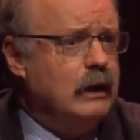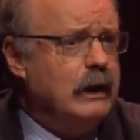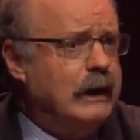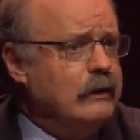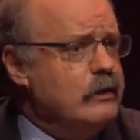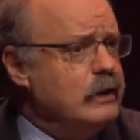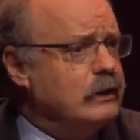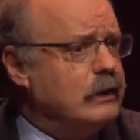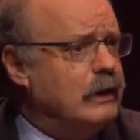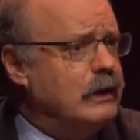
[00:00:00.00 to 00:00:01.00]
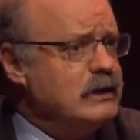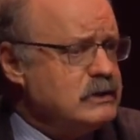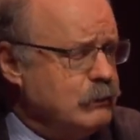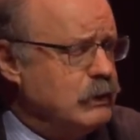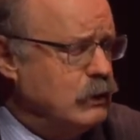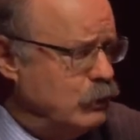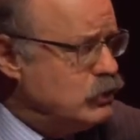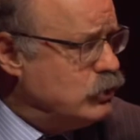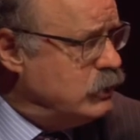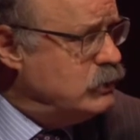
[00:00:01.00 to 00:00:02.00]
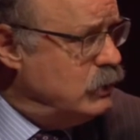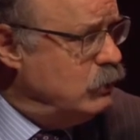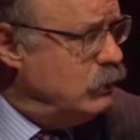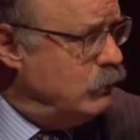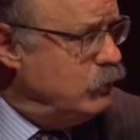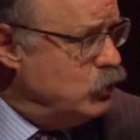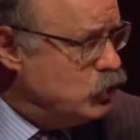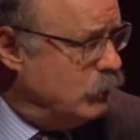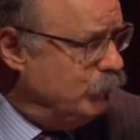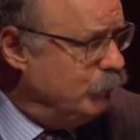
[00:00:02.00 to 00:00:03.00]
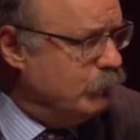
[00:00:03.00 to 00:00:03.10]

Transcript: and that it's something that we should continue in the future.